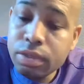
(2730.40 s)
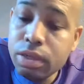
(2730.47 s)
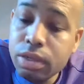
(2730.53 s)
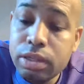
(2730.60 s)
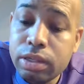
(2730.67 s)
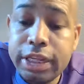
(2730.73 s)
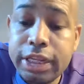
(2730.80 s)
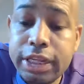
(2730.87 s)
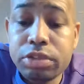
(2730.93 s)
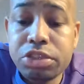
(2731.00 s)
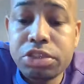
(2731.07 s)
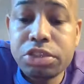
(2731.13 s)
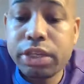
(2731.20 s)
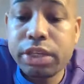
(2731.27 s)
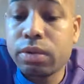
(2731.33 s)
Neo
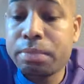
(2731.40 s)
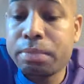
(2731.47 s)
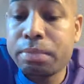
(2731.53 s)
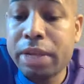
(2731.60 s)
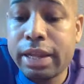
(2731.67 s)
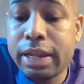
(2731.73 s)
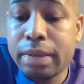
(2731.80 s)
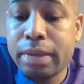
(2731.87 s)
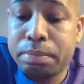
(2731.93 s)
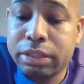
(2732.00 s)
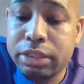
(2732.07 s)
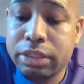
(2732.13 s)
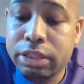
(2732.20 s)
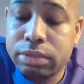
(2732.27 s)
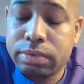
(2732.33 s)
Geo, man, I'm gonna put it
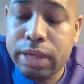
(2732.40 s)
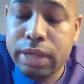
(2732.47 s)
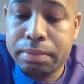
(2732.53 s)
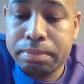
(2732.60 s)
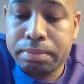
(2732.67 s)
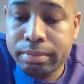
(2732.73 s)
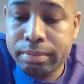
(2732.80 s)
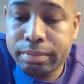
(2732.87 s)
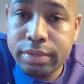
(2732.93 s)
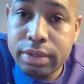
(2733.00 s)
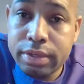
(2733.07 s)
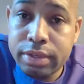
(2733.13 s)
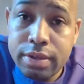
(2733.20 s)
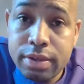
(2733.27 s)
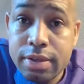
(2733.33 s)
this way.
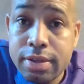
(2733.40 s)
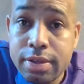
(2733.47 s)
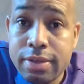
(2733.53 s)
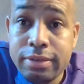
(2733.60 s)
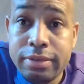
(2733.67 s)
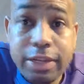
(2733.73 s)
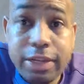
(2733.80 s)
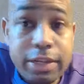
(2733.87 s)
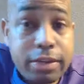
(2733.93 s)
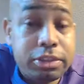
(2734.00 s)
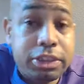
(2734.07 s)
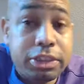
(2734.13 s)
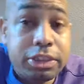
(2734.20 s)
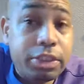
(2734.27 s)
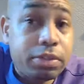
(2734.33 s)
Neo
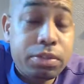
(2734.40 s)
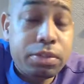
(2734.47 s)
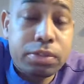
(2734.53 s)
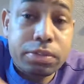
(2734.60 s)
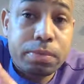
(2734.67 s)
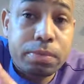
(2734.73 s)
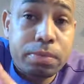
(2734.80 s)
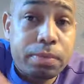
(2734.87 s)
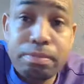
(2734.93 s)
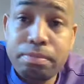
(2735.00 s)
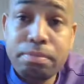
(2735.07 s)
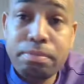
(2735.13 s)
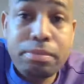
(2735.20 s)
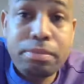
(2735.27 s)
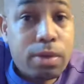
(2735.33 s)
Geo used to rip
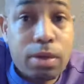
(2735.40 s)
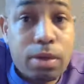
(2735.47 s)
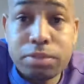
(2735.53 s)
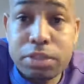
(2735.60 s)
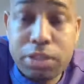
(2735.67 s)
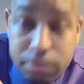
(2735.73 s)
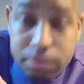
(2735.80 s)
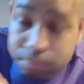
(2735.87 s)
me off too.